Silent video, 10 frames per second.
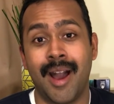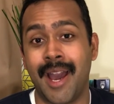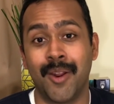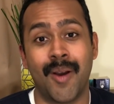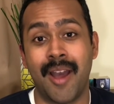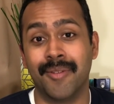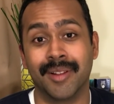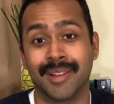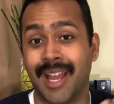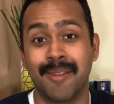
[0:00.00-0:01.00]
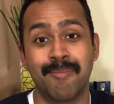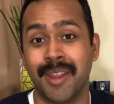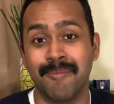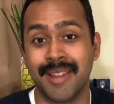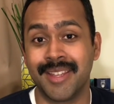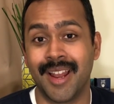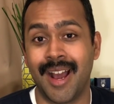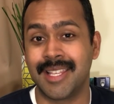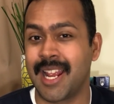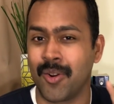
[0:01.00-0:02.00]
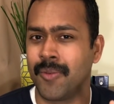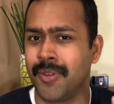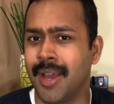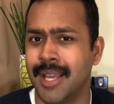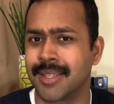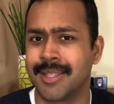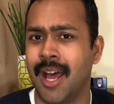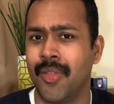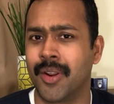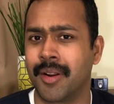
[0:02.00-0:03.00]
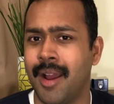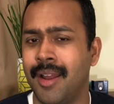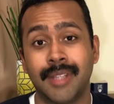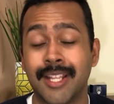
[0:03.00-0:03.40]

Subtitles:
I don't have light pigmented eyes. I don't know if you guys could tell that or not.